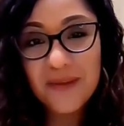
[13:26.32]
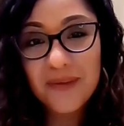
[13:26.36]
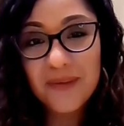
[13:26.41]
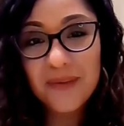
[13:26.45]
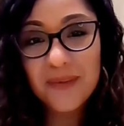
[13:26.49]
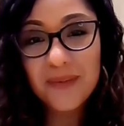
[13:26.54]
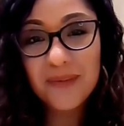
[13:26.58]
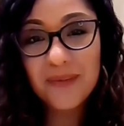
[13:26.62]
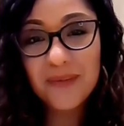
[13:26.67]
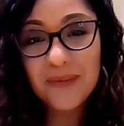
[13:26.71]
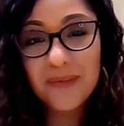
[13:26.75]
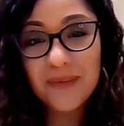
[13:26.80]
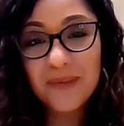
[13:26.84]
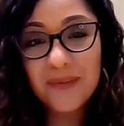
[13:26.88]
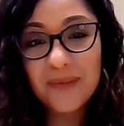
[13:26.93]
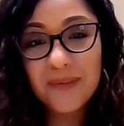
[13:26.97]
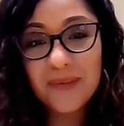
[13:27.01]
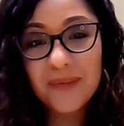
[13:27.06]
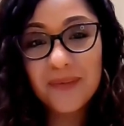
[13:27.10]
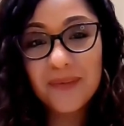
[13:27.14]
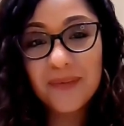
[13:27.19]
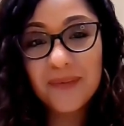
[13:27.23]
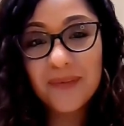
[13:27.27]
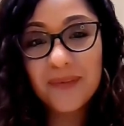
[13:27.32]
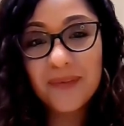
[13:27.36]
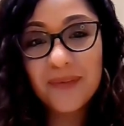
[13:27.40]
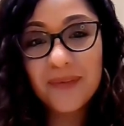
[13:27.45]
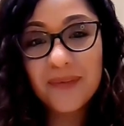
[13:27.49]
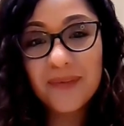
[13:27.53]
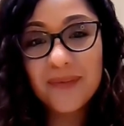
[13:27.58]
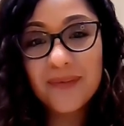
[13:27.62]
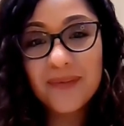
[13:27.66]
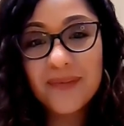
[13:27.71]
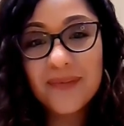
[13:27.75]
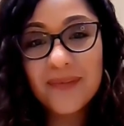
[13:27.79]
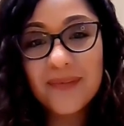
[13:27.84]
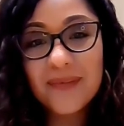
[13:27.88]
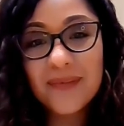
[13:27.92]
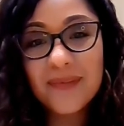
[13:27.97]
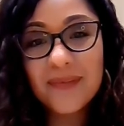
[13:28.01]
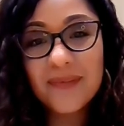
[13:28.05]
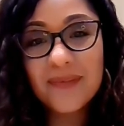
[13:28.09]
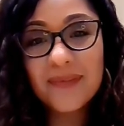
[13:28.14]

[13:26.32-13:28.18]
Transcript: (no one is talking)